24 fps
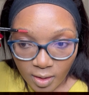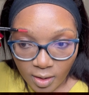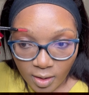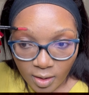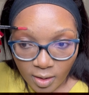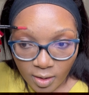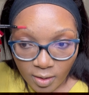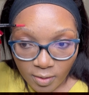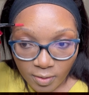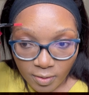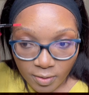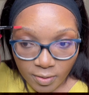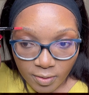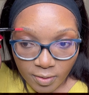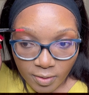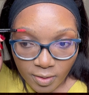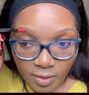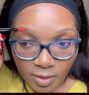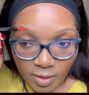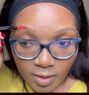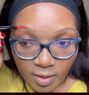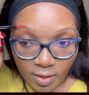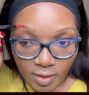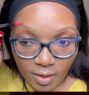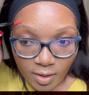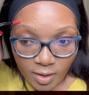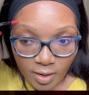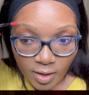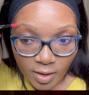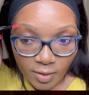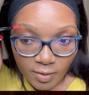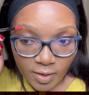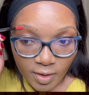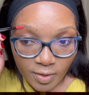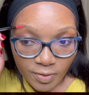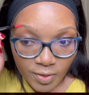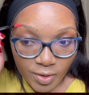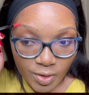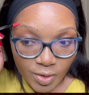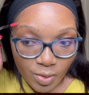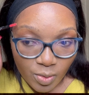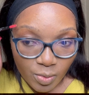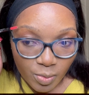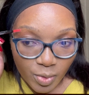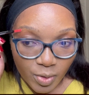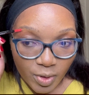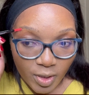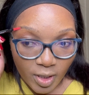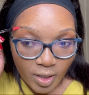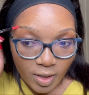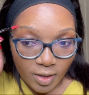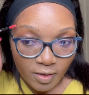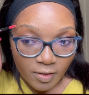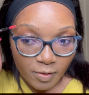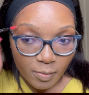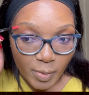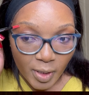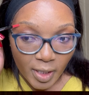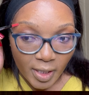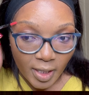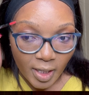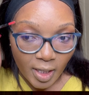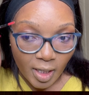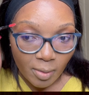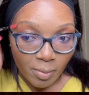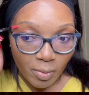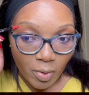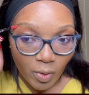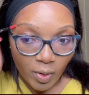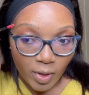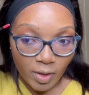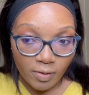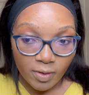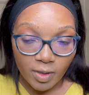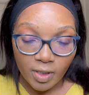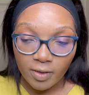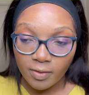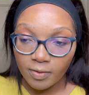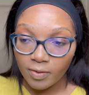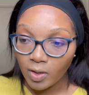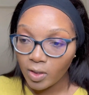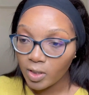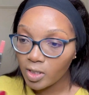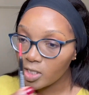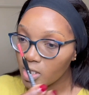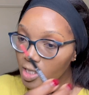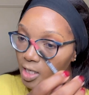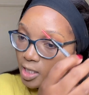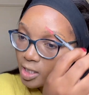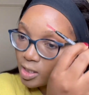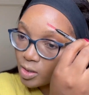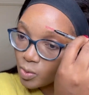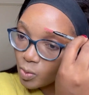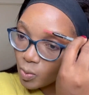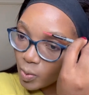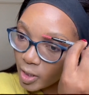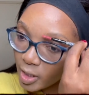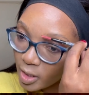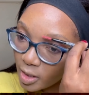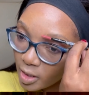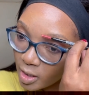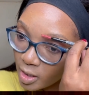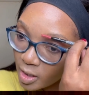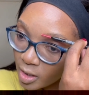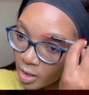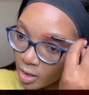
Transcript: even if you don't put a lot of makeup, or even if on days when